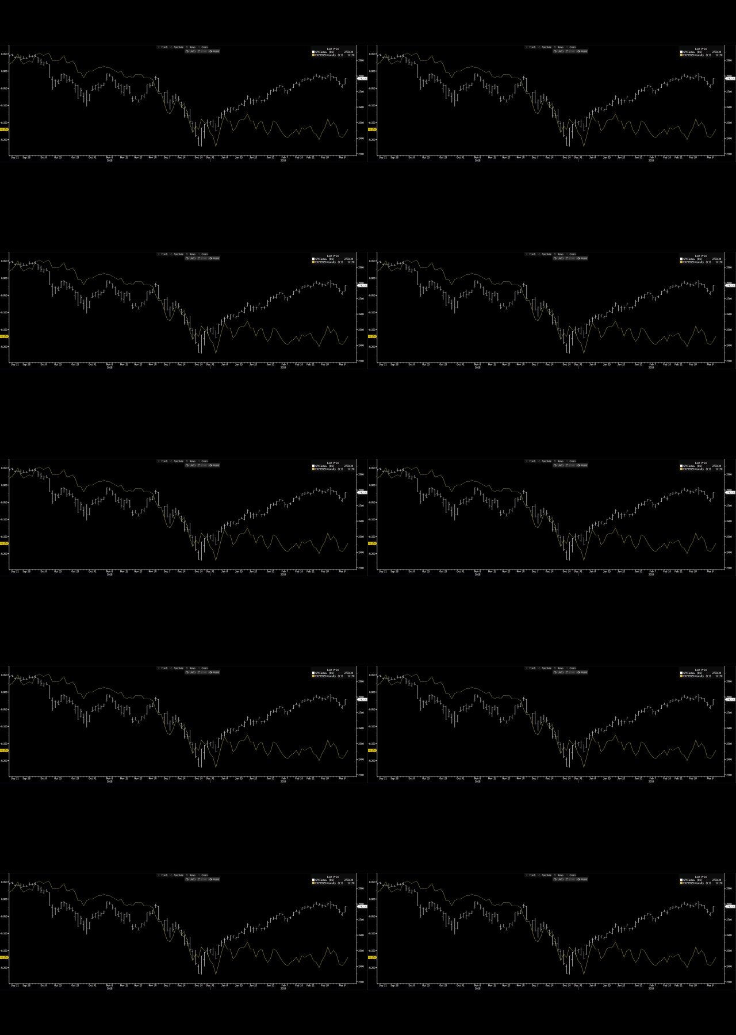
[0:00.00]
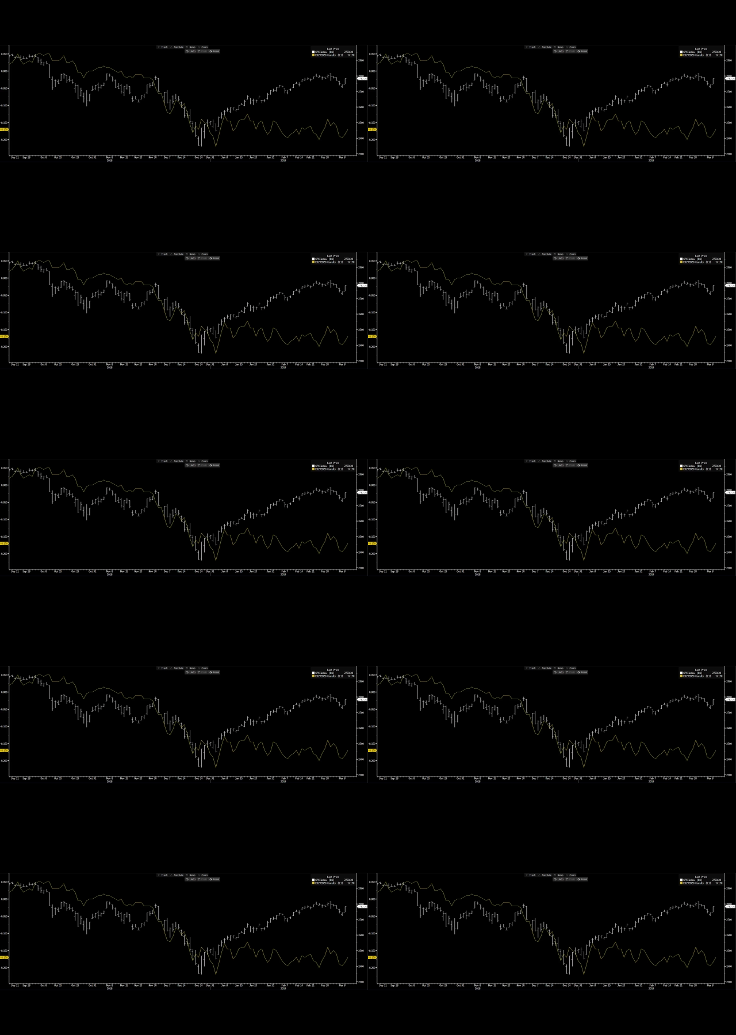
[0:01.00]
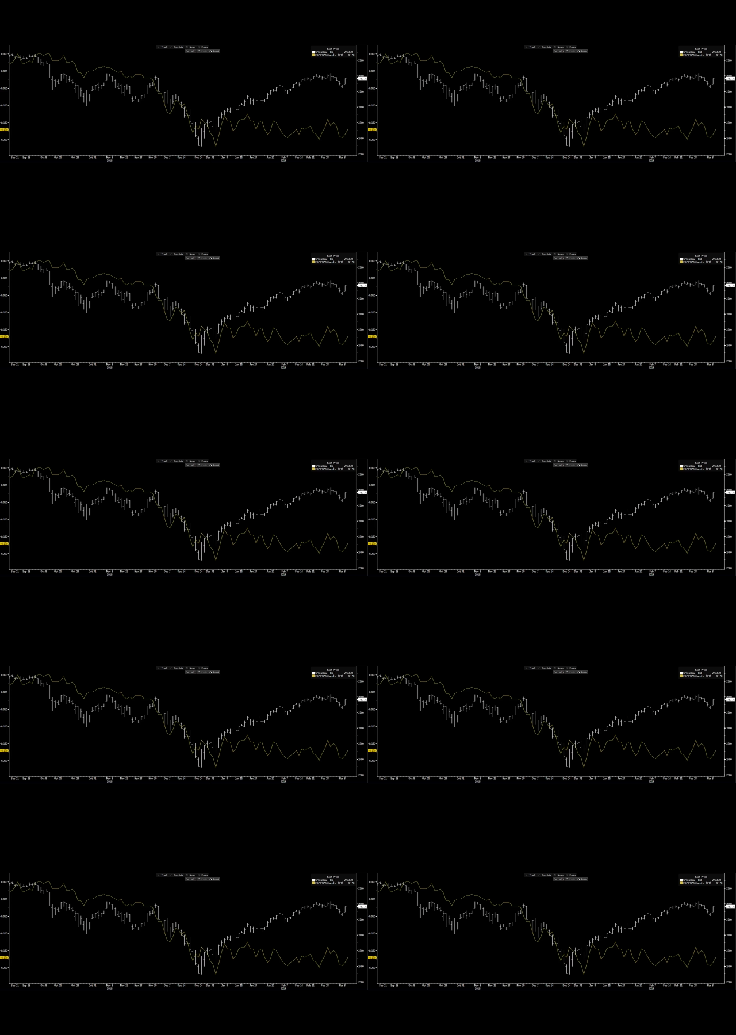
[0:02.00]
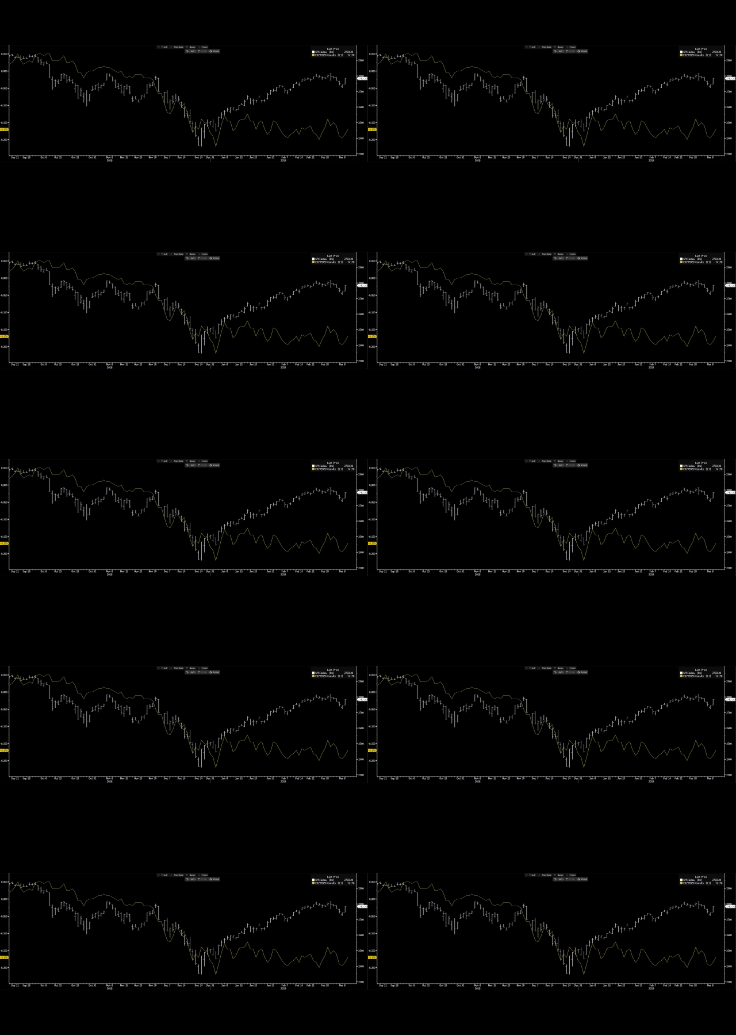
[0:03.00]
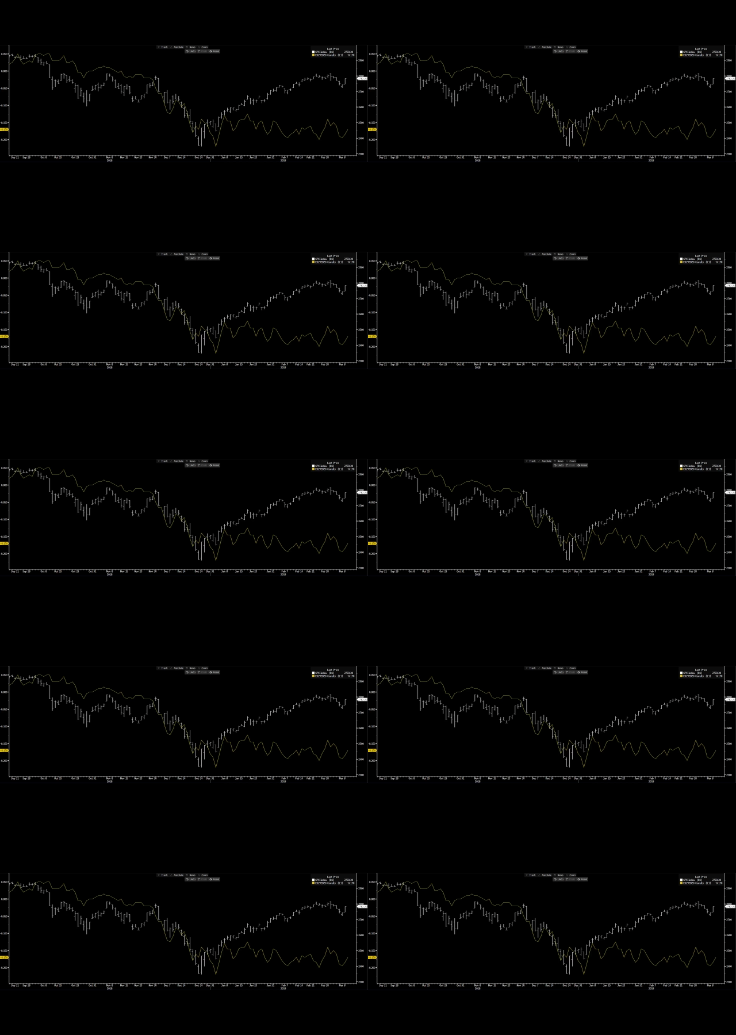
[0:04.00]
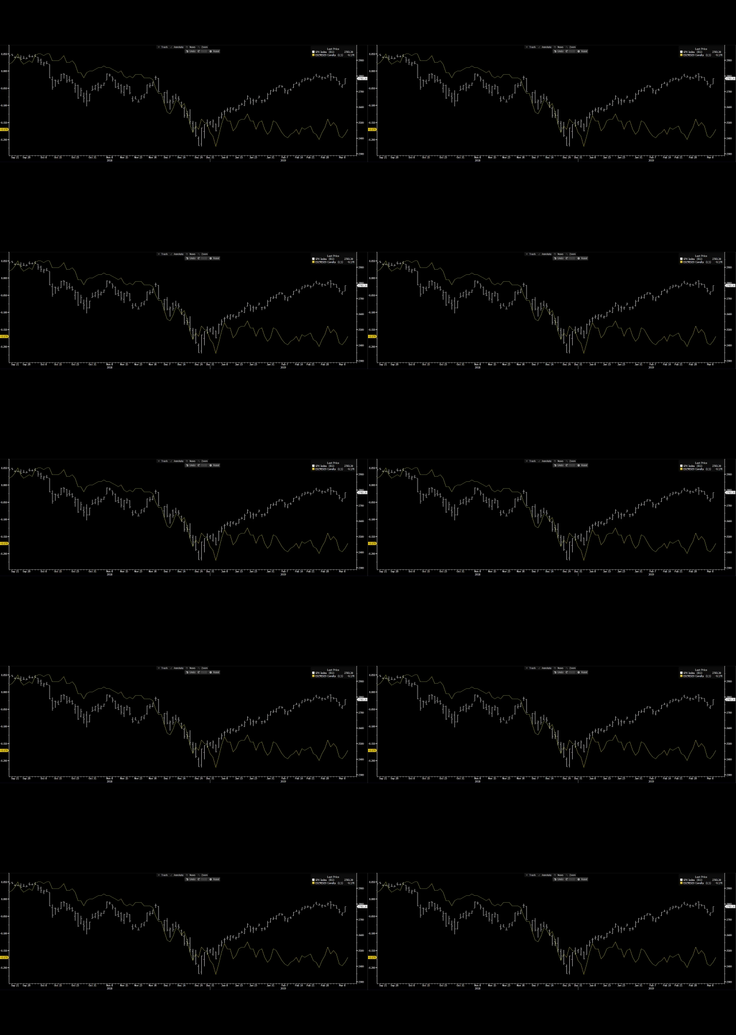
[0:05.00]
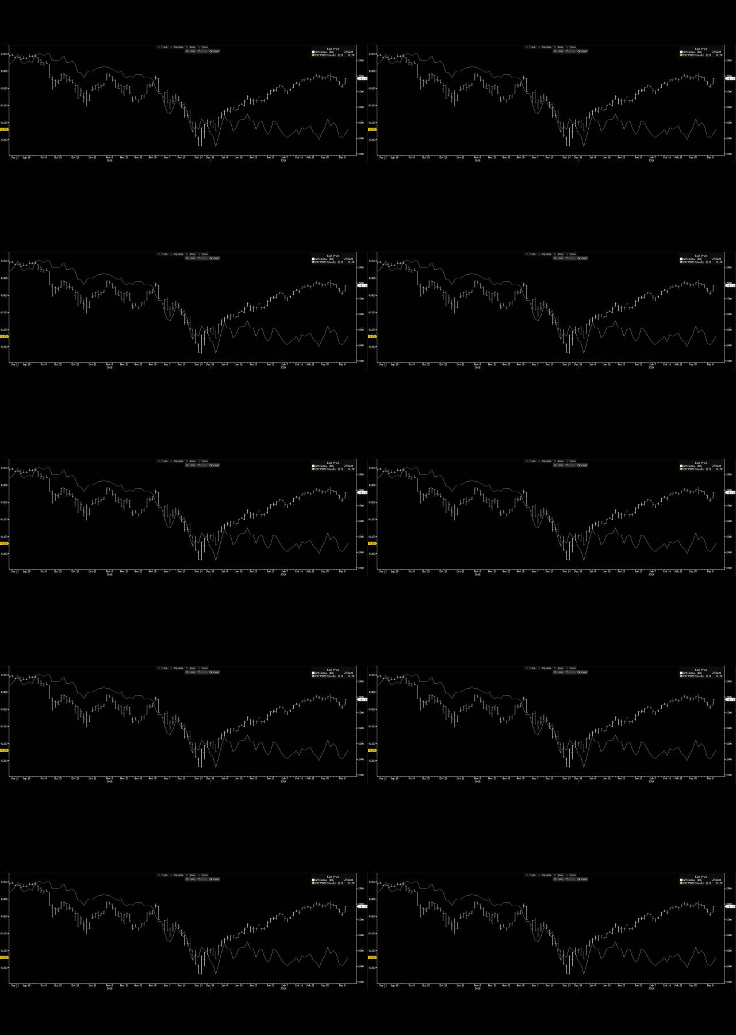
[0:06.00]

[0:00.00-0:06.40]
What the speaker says: Nobody's mouth can be seen.